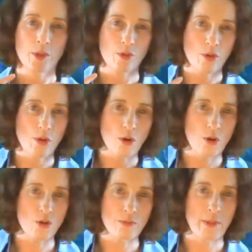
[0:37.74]
your
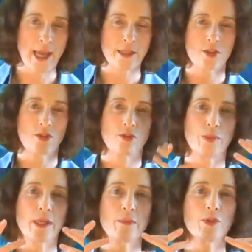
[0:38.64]
own master, you
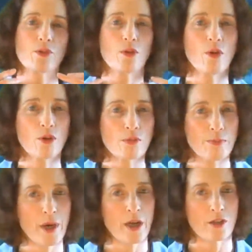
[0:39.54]
become your own
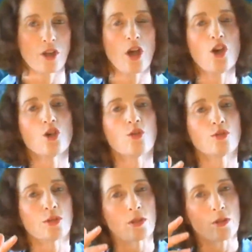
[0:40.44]
boss.
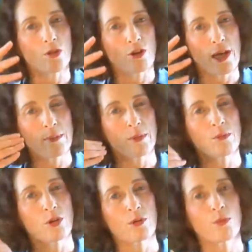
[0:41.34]
You, you're able
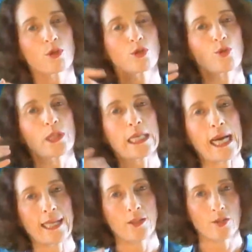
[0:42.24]
more and more to
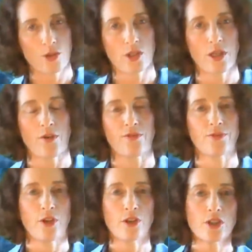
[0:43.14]
guide
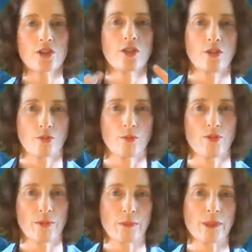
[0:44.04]
yourself, not just in your
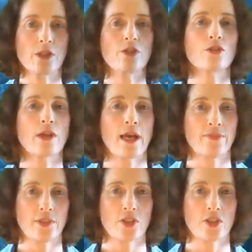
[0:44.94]
movement, but in your life in